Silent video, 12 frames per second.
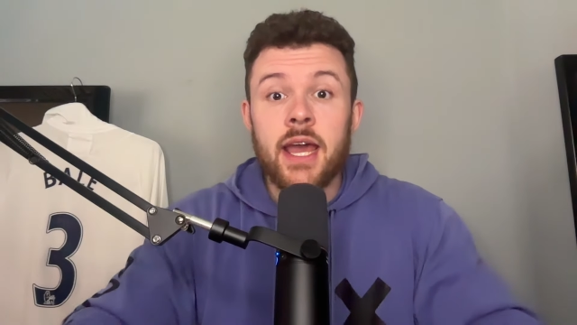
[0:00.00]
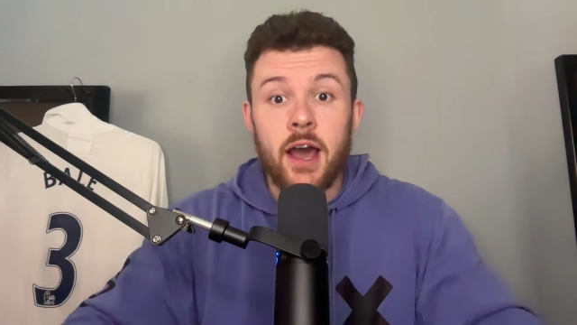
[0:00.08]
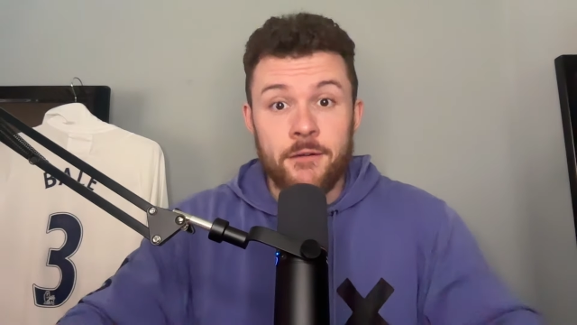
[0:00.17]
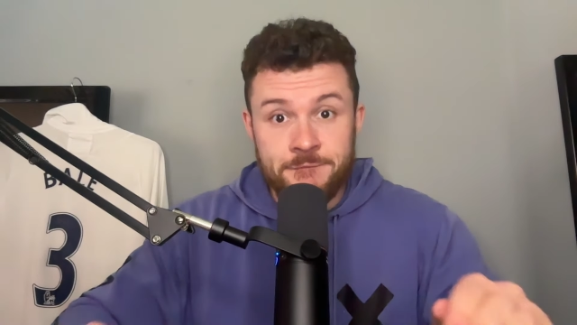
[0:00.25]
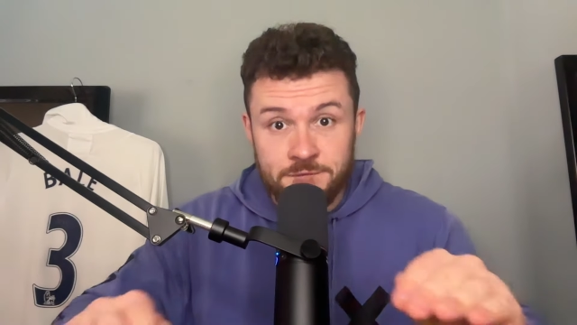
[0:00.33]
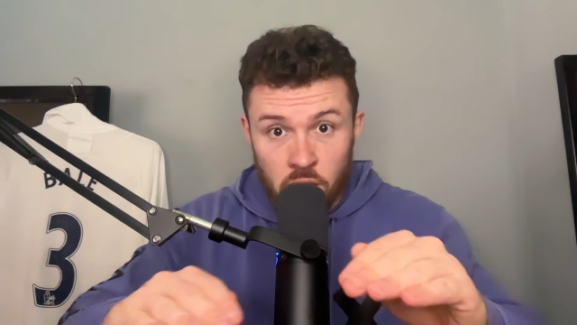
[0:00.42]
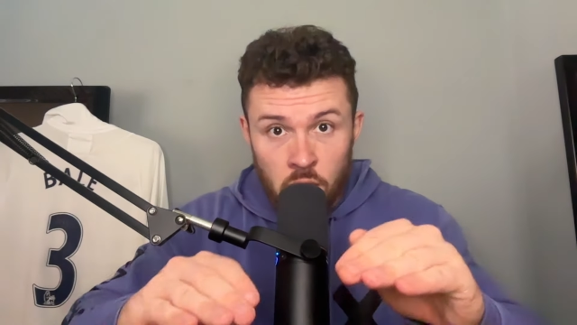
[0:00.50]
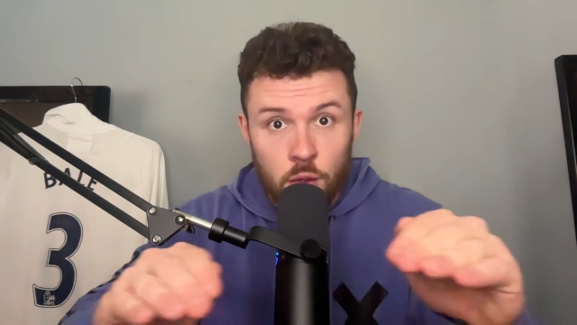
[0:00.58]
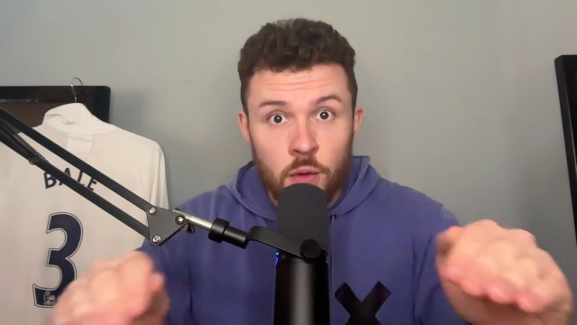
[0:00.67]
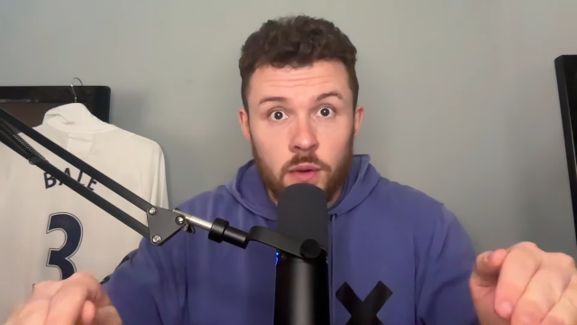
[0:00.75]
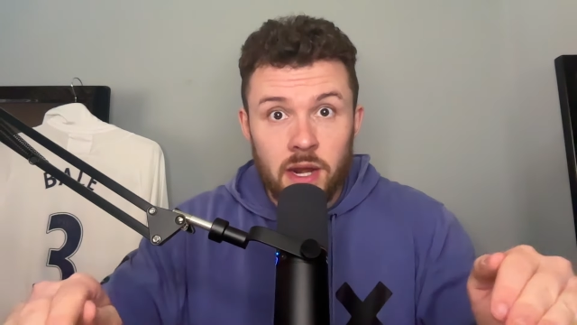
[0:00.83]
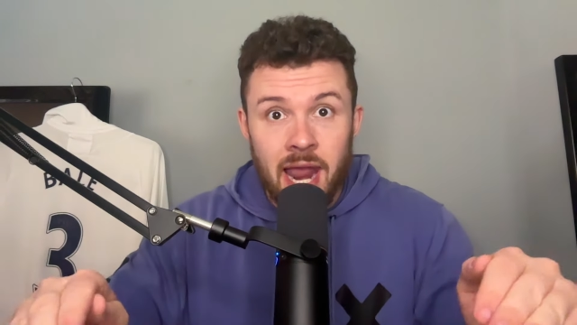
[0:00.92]

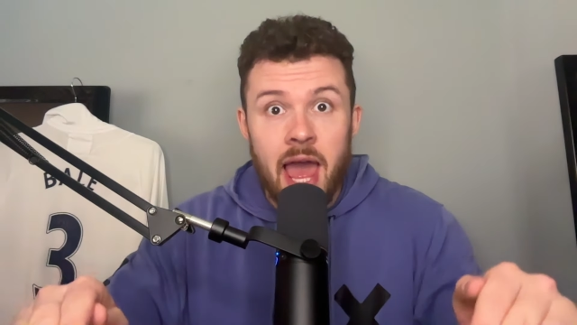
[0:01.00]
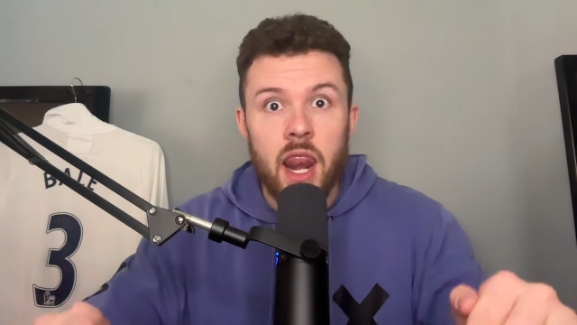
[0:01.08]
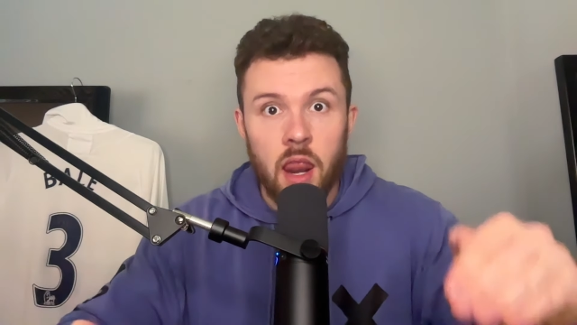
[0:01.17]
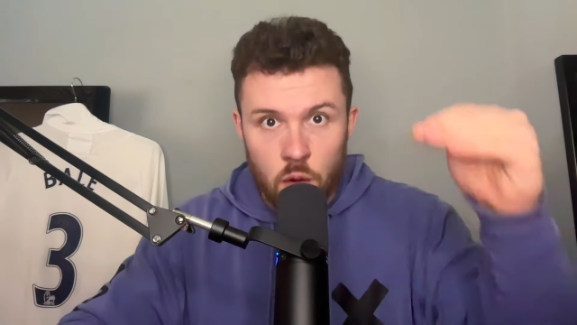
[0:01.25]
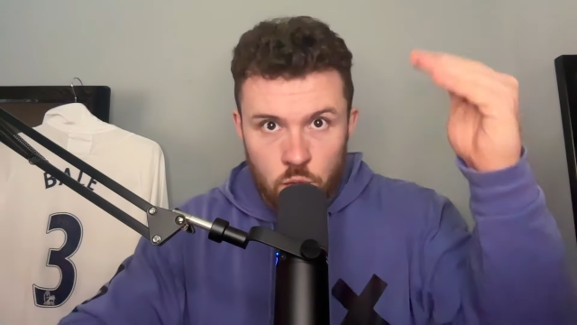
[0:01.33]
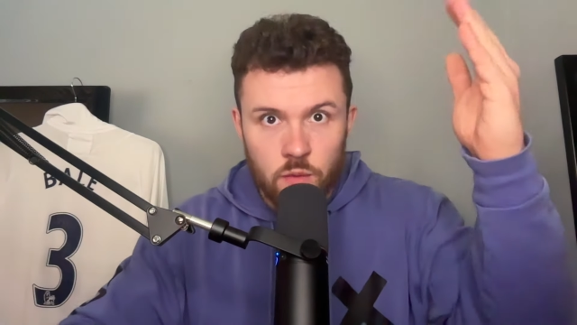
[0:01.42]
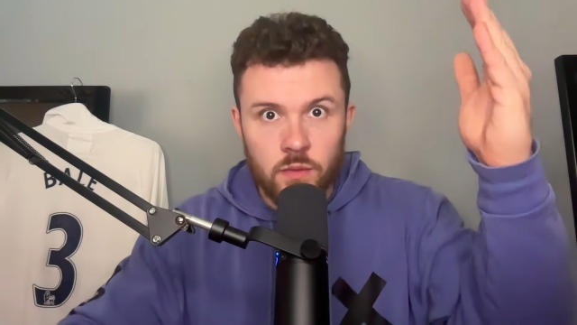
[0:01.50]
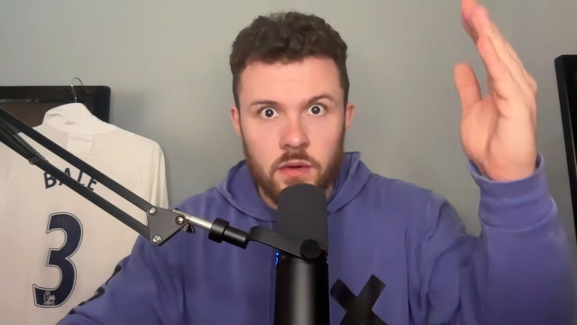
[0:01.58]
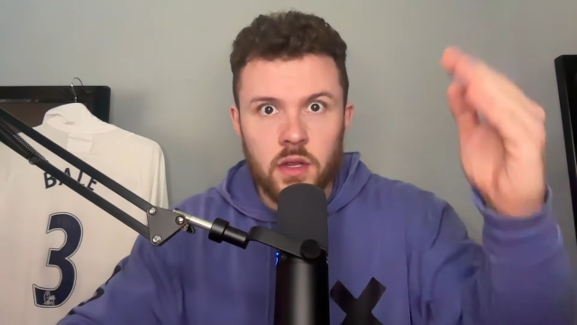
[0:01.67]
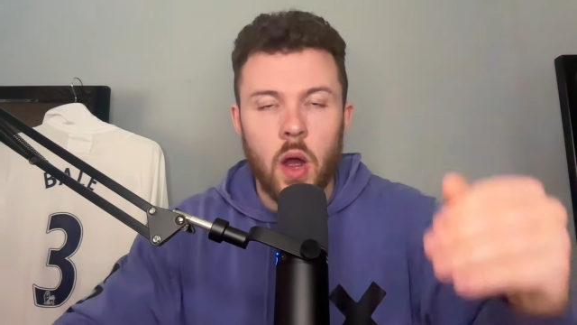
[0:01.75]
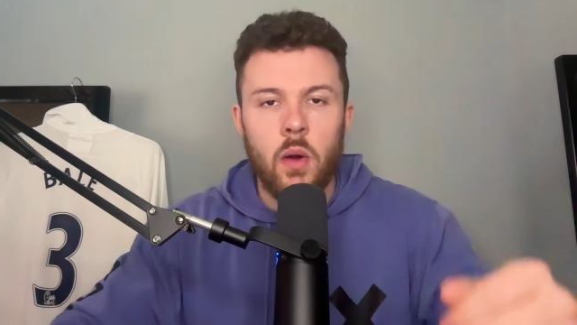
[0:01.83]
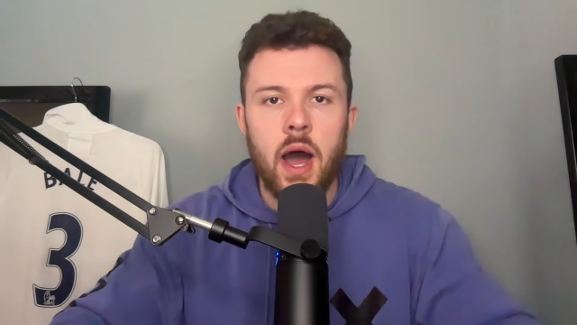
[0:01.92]
afloat, let alone
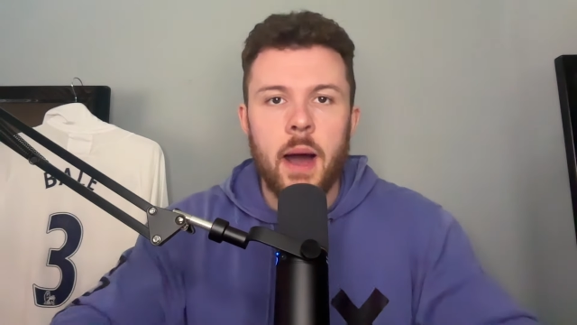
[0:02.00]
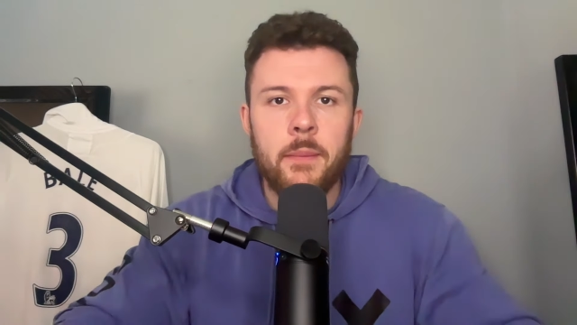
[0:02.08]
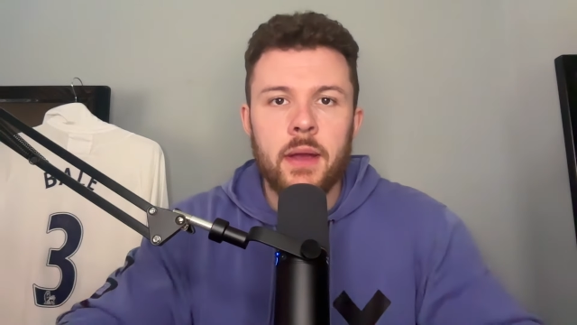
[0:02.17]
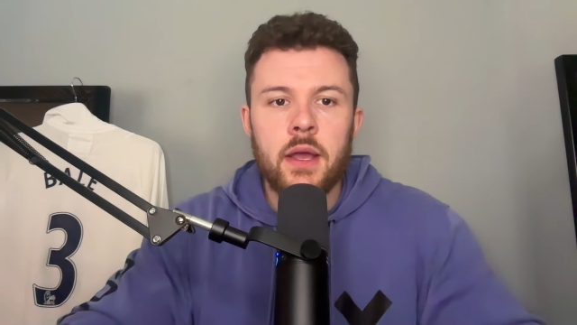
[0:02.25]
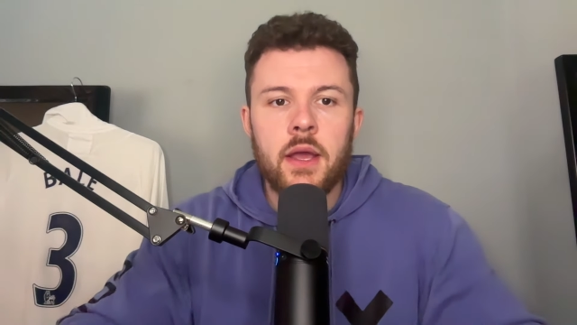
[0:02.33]
go up.